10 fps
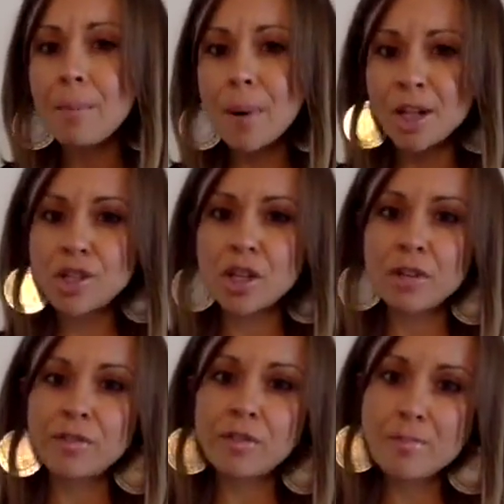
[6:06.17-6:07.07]
budget
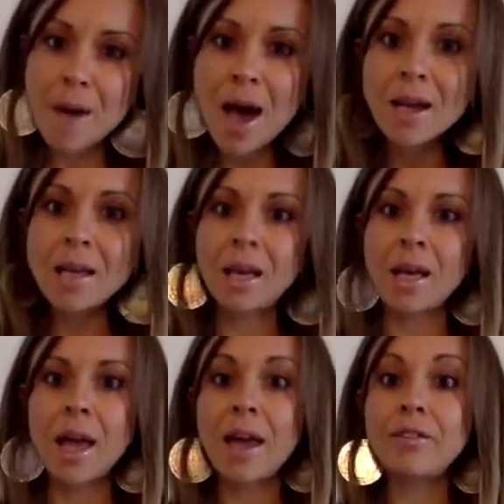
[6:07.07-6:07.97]
for
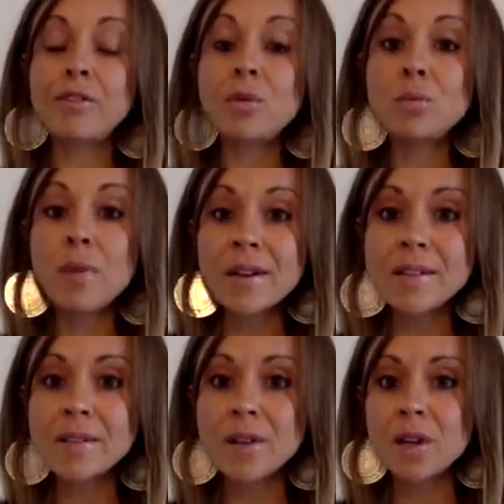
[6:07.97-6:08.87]
marketing and for
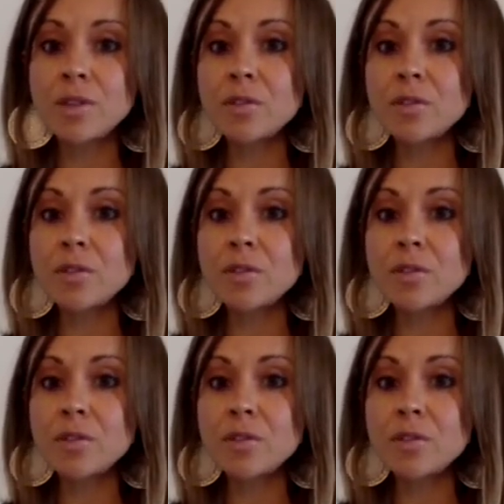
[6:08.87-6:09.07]
research,